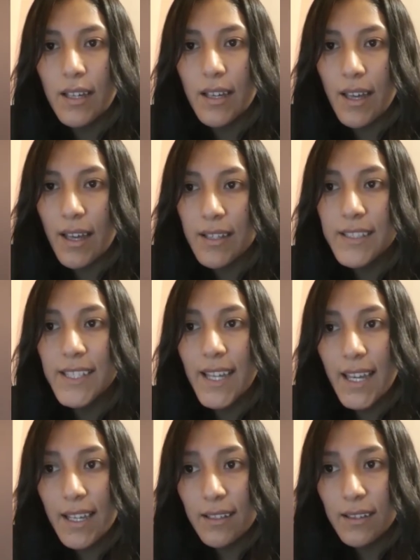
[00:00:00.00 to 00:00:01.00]
and
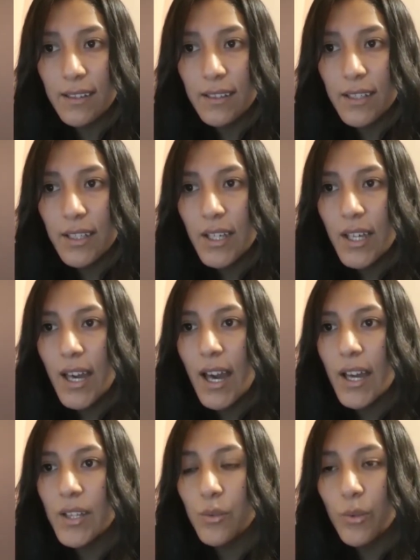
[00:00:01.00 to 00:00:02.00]
L,
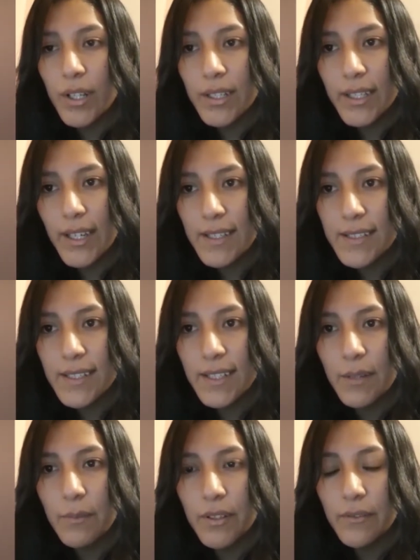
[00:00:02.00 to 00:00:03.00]
and one against
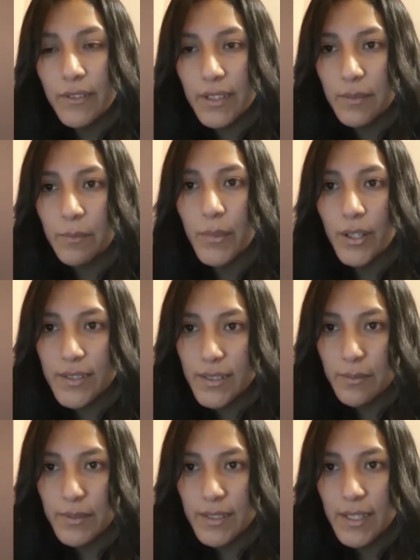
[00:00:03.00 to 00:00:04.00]
syllable final
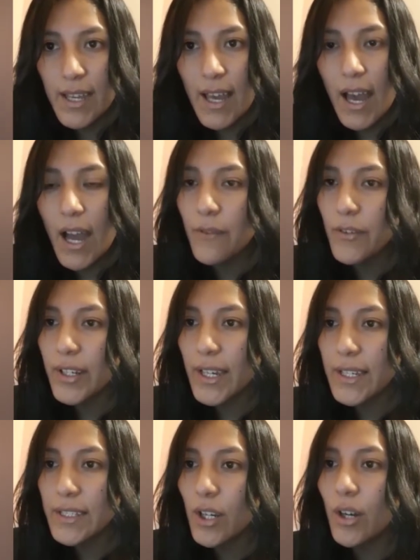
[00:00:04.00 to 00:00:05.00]
plosives,
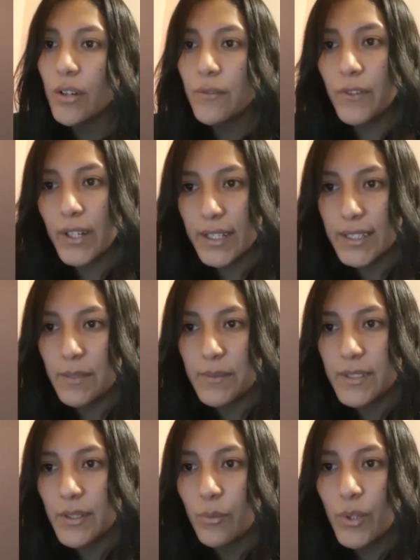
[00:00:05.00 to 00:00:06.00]
affricate or
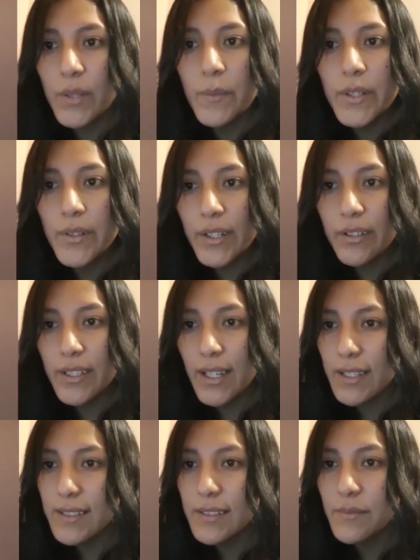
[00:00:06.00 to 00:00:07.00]
fricatives, will be
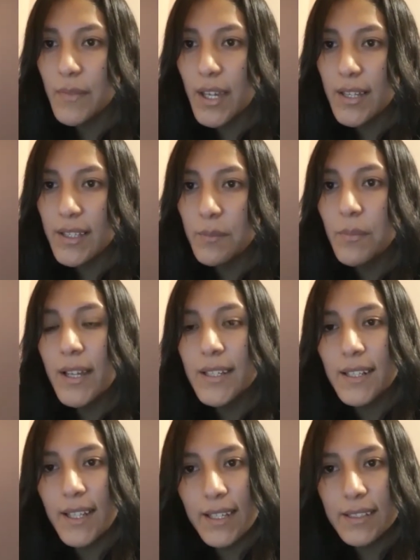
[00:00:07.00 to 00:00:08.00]
recognized mainly by the
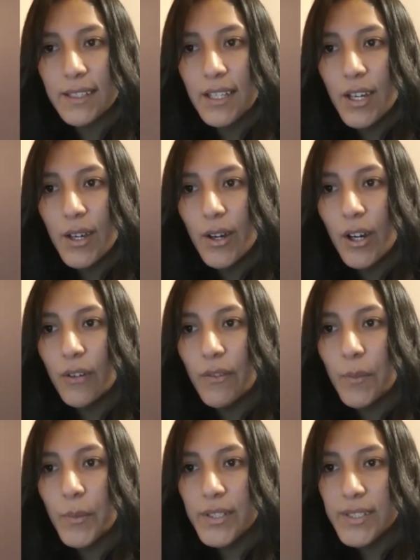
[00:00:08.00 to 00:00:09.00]
length of a
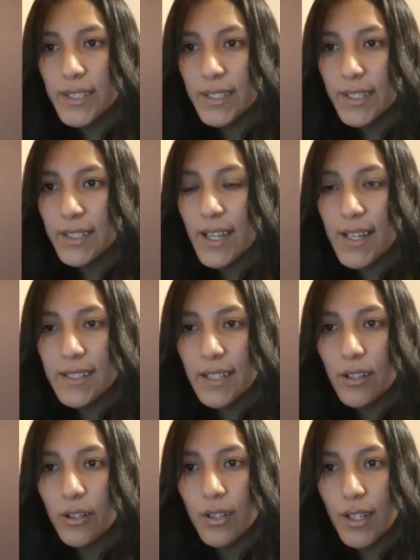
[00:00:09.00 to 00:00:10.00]
preceding
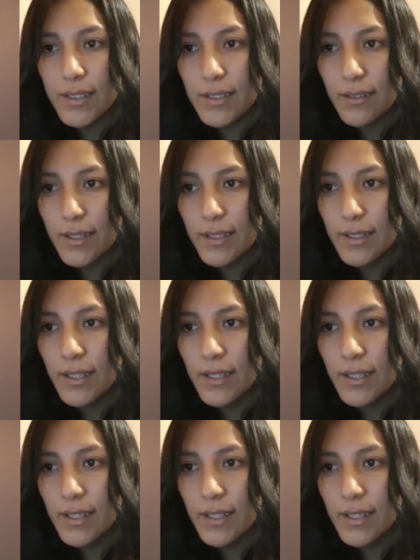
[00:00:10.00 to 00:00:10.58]
nasal or lateral.